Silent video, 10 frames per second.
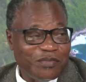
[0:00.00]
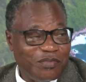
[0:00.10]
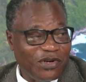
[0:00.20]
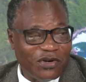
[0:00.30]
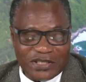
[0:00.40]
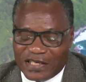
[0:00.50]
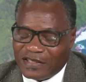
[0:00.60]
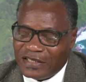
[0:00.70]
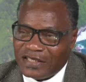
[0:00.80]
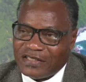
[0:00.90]
Because I
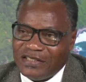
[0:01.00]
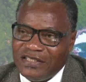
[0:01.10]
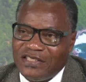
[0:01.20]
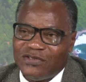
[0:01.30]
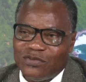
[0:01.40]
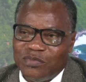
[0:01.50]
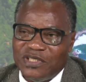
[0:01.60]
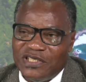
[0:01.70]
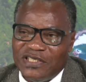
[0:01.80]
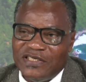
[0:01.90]
think it needs to
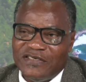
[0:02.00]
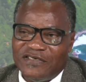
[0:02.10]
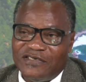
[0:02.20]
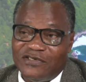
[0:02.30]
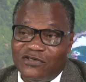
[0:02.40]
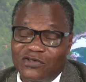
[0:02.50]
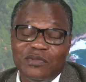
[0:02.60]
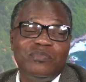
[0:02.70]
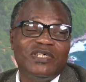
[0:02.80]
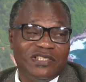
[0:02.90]
be
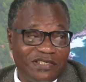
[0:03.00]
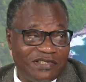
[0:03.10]
rebuilt.